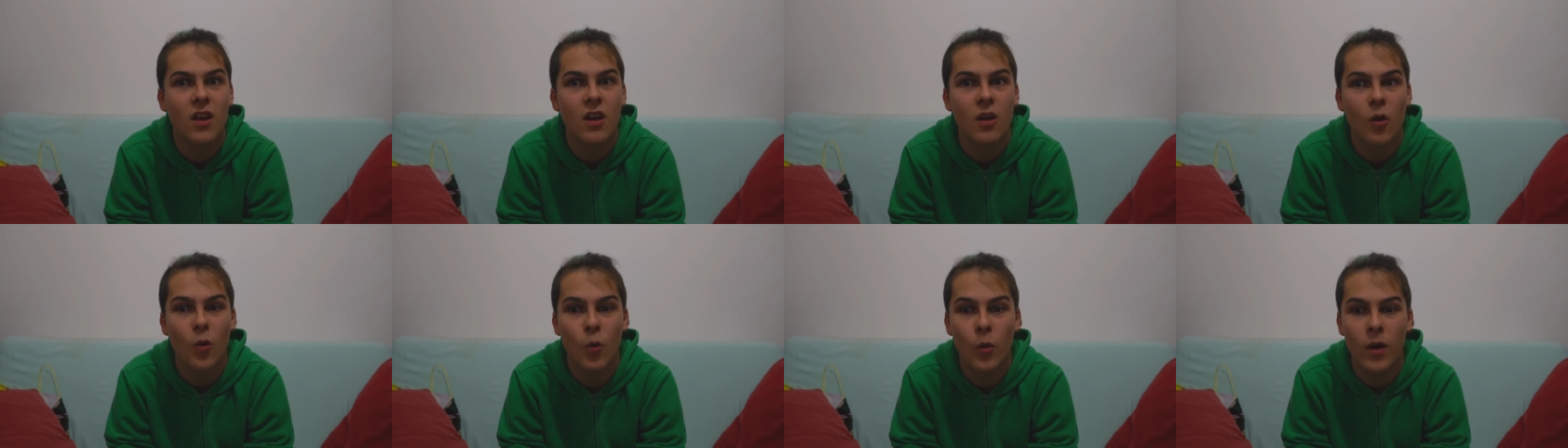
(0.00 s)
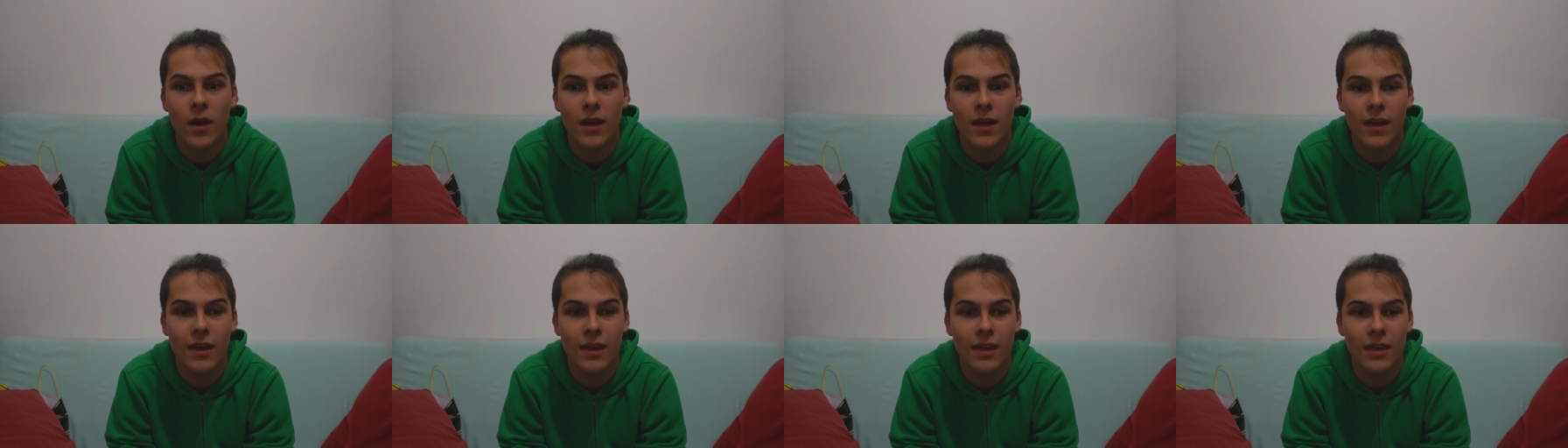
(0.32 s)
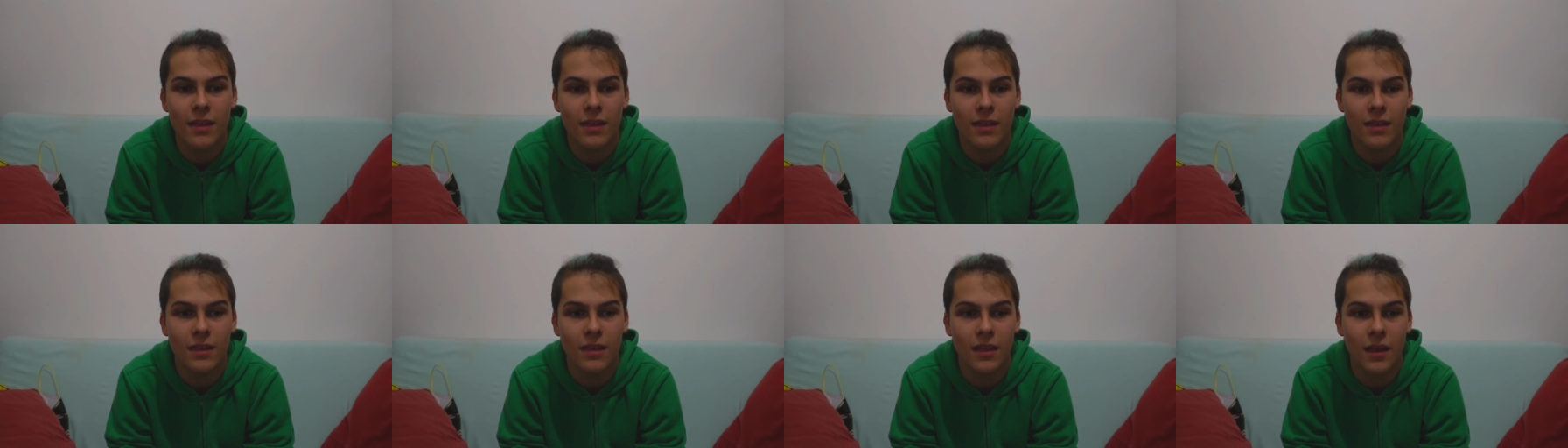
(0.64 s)

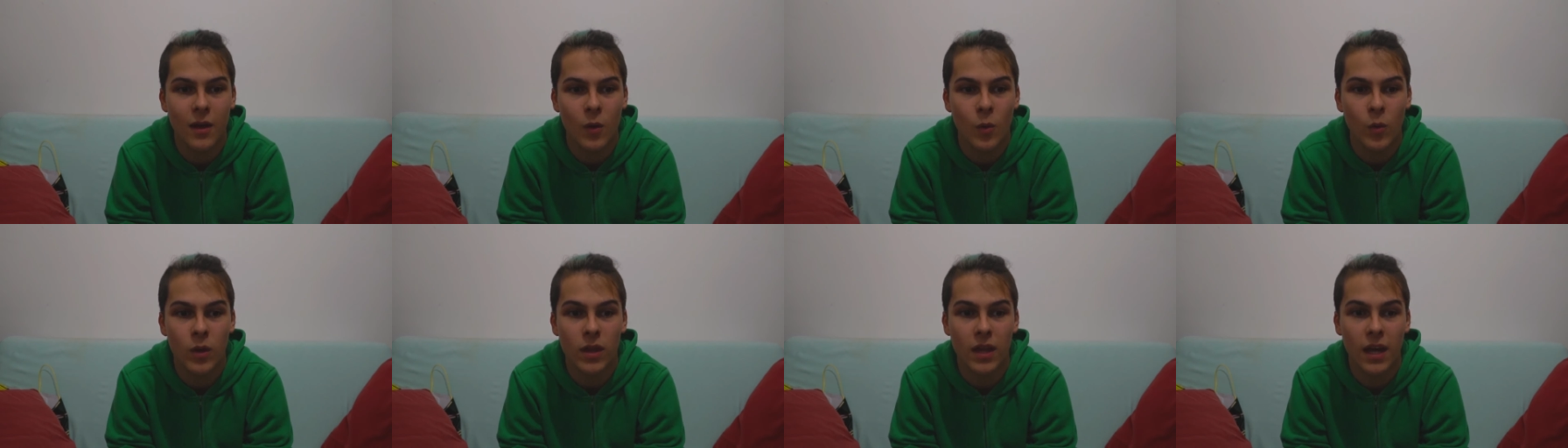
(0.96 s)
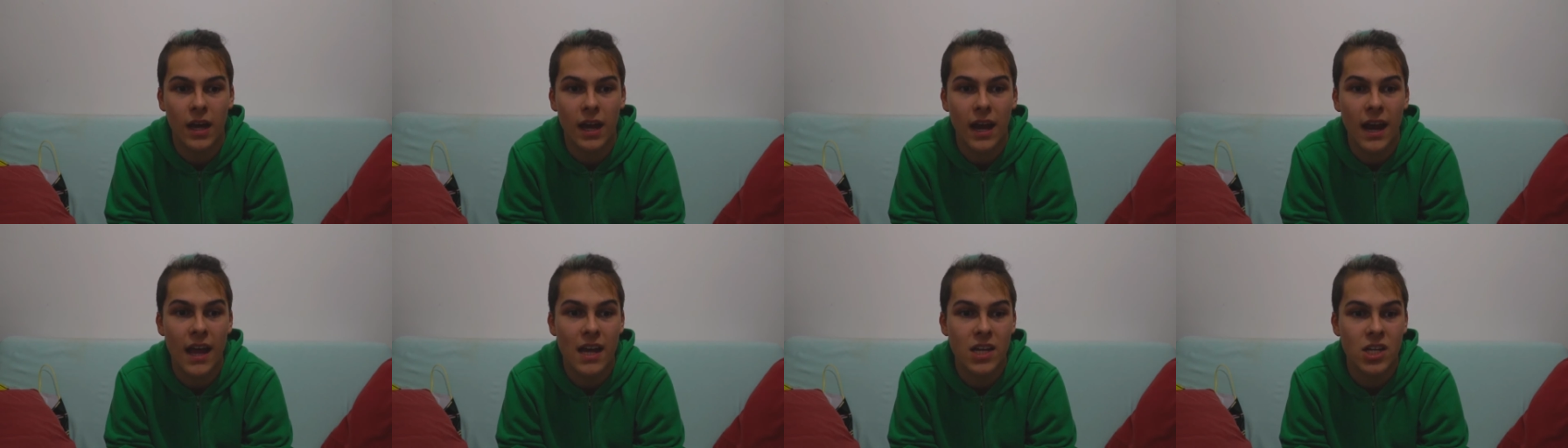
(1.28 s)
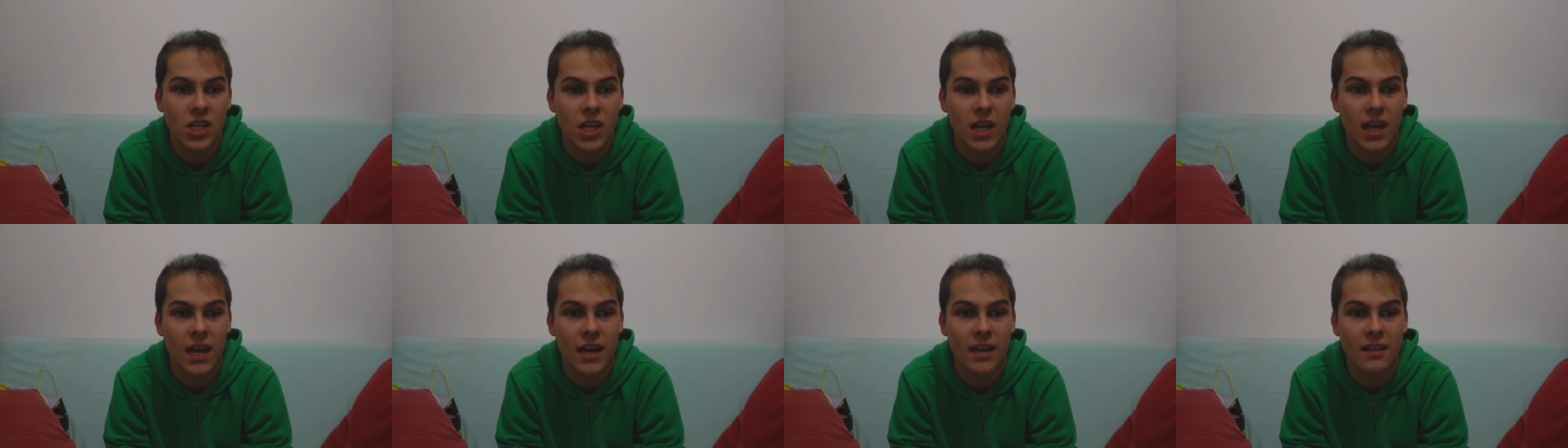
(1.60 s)
with the
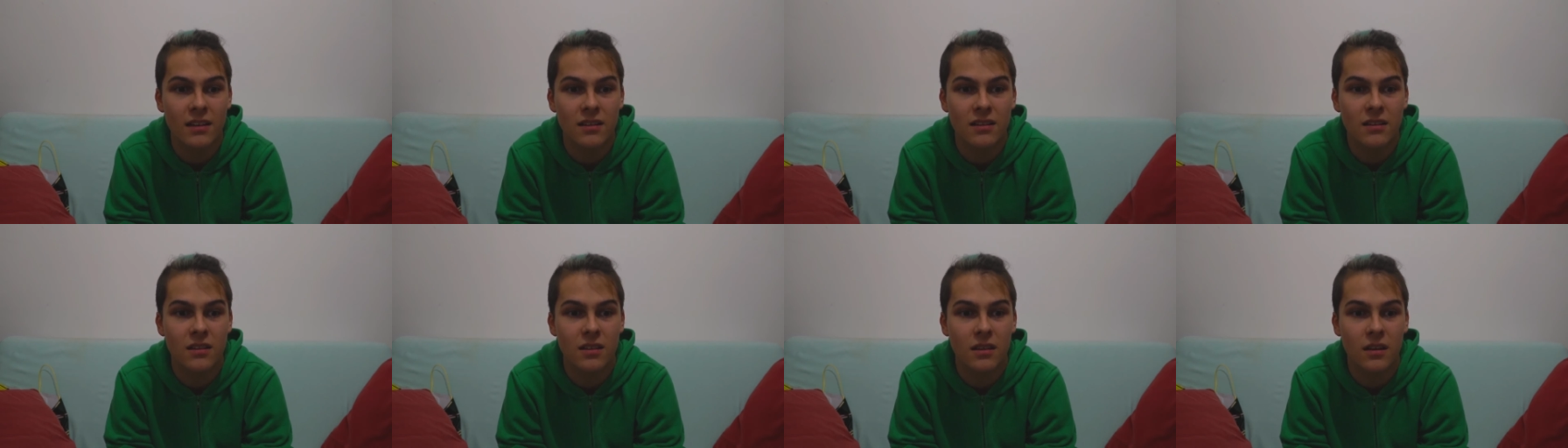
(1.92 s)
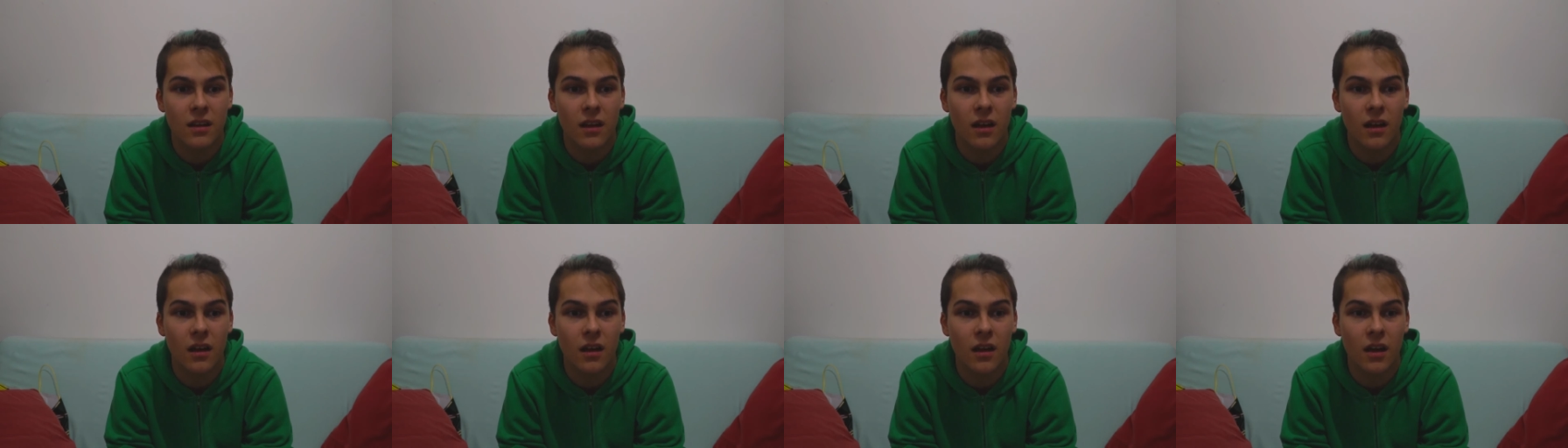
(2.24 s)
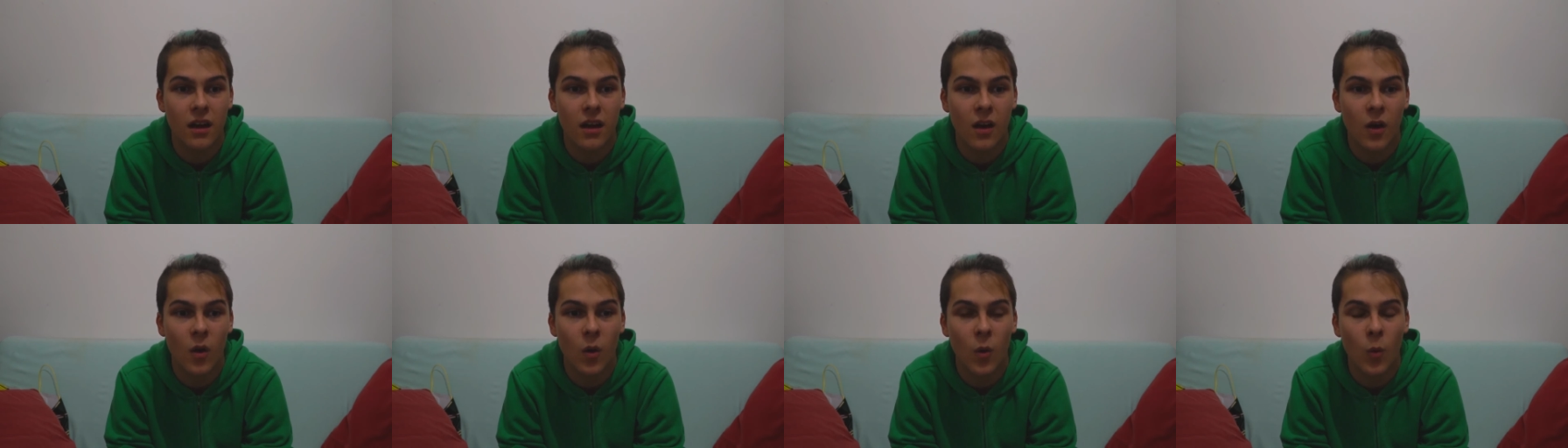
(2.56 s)
clash against
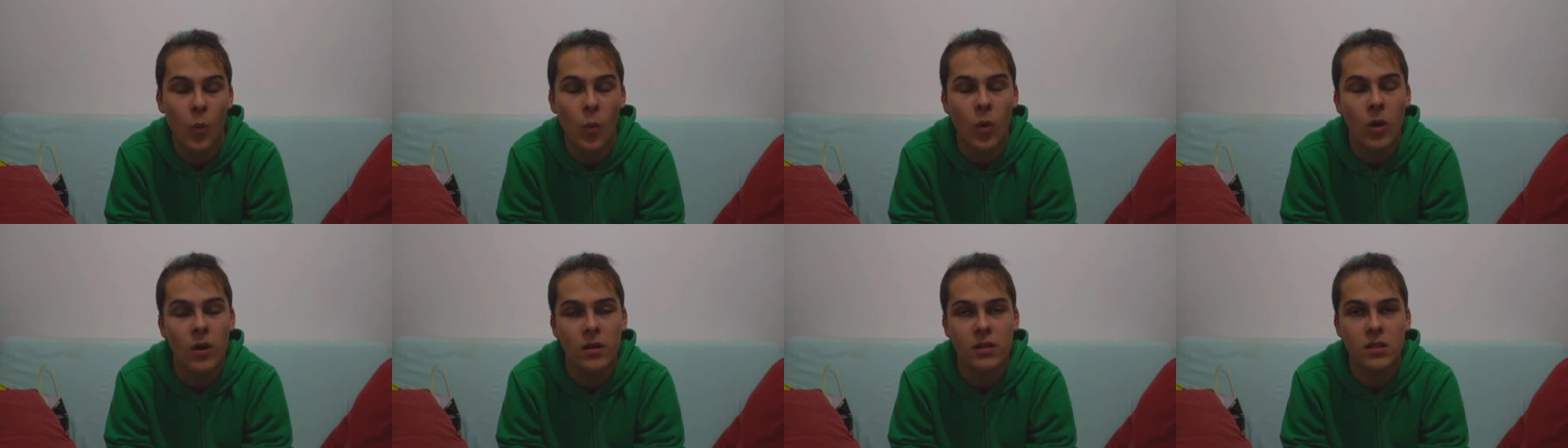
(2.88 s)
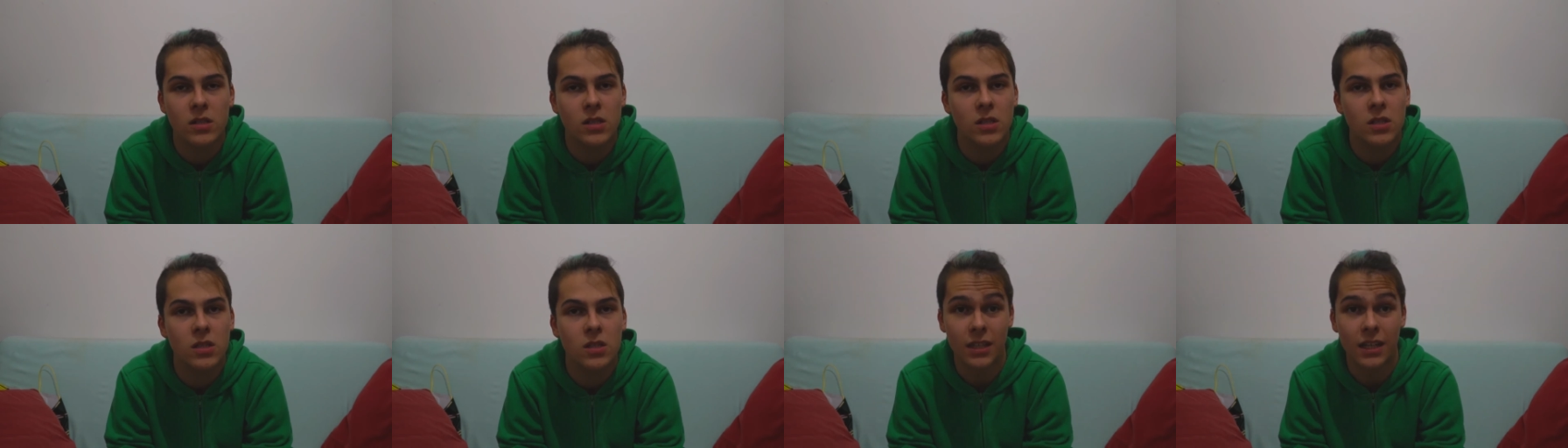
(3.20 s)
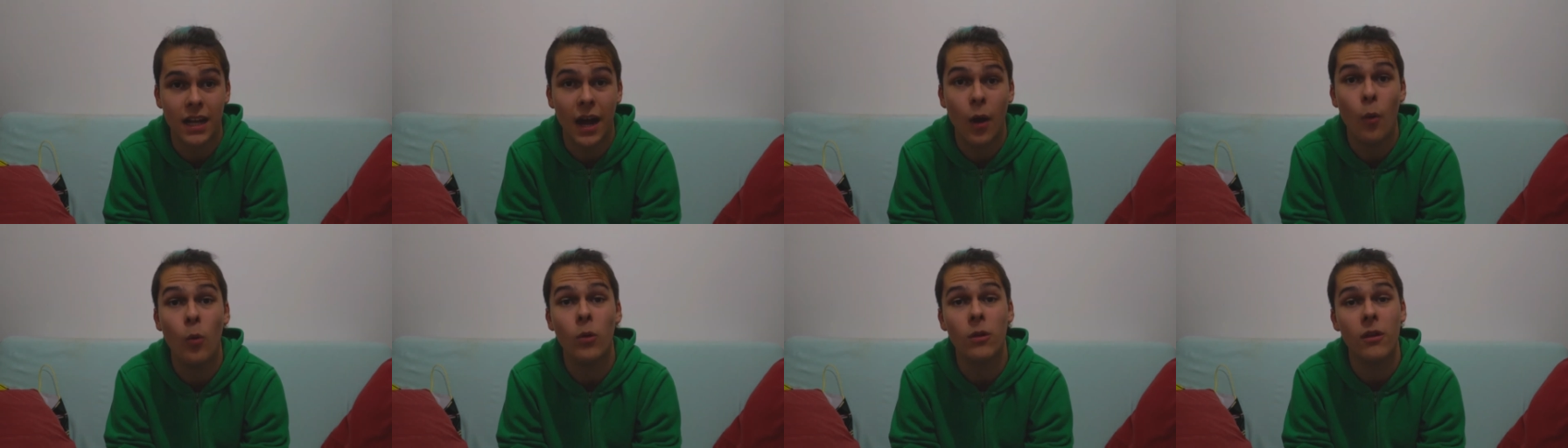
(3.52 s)
Watts.
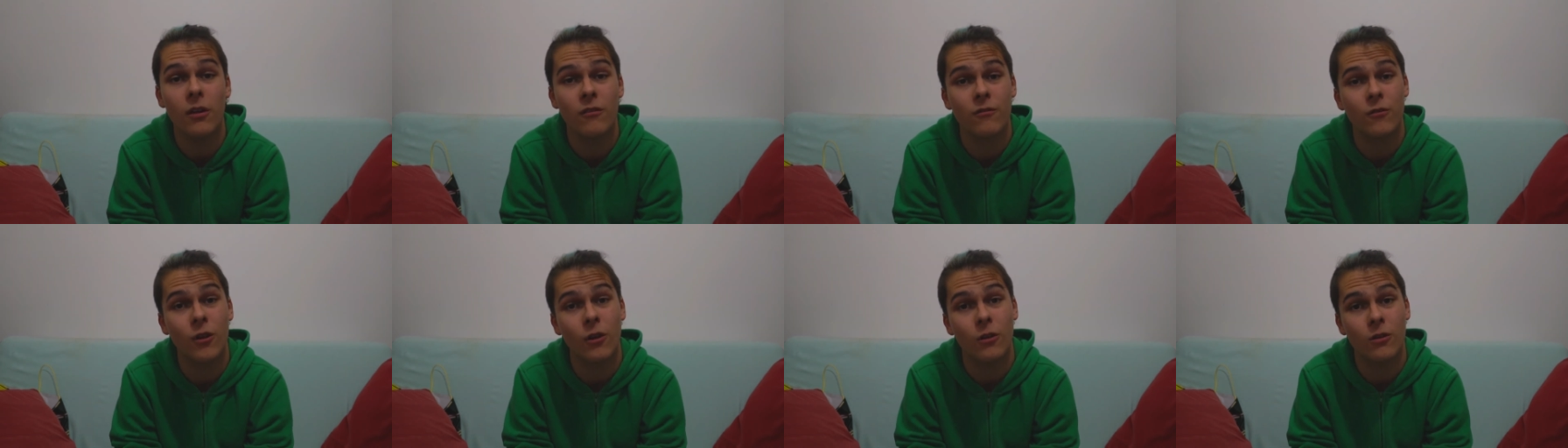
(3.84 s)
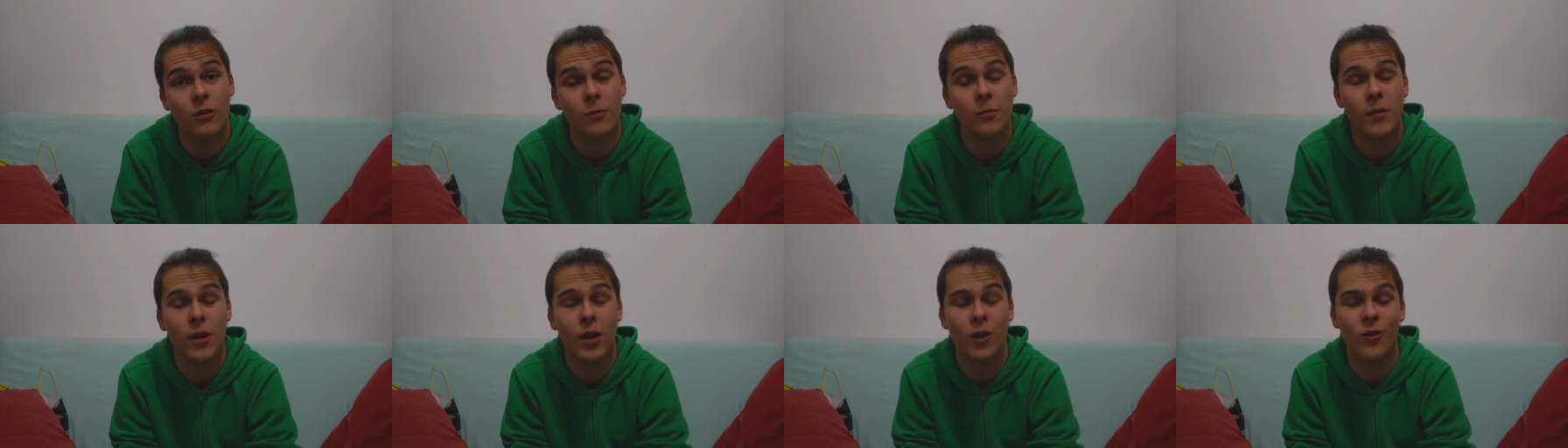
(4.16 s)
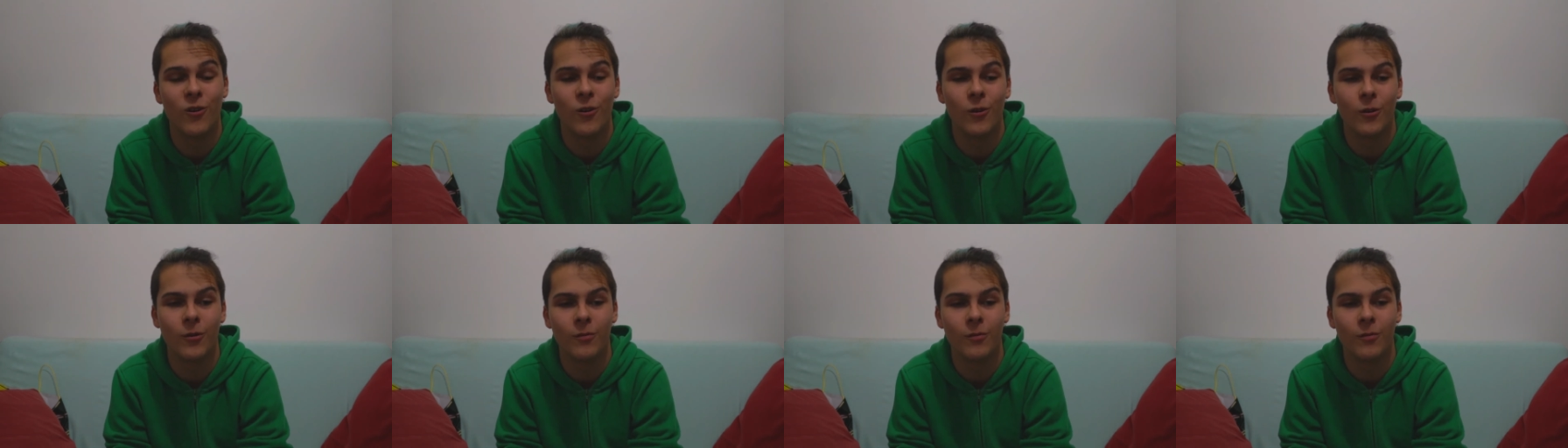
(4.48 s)
I wonder if Dr. MERLOT